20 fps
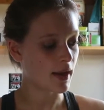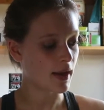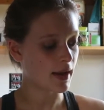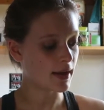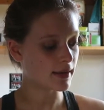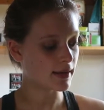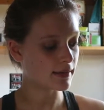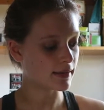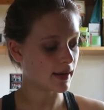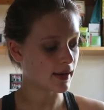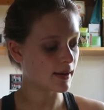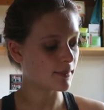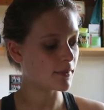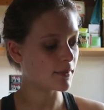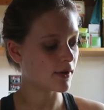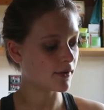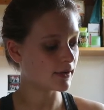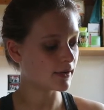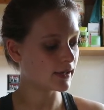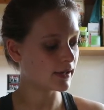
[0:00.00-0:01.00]
and I am
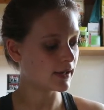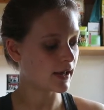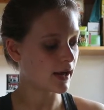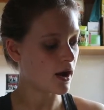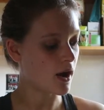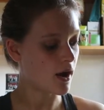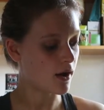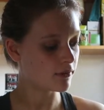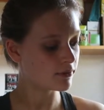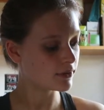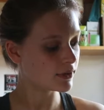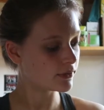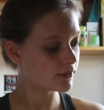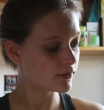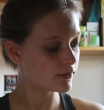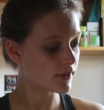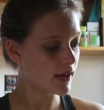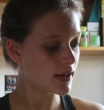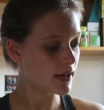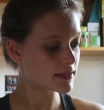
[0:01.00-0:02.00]
currently like halfway
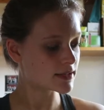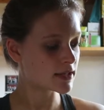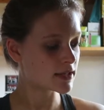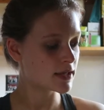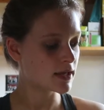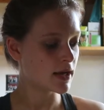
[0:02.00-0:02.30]
through that.